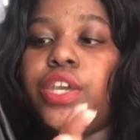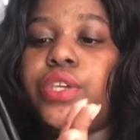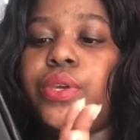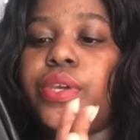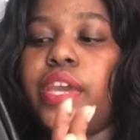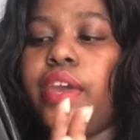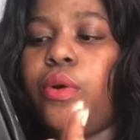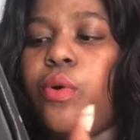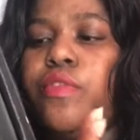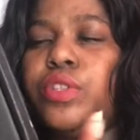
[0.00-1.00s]
You get
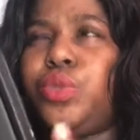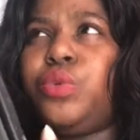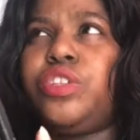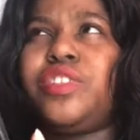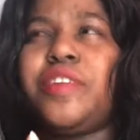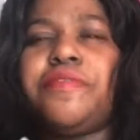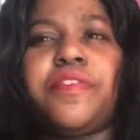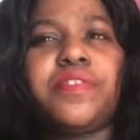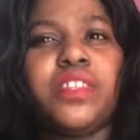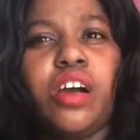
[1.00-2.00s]
over
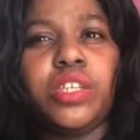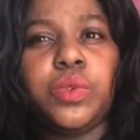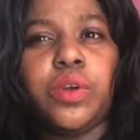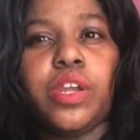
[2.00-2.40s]
$250 worth,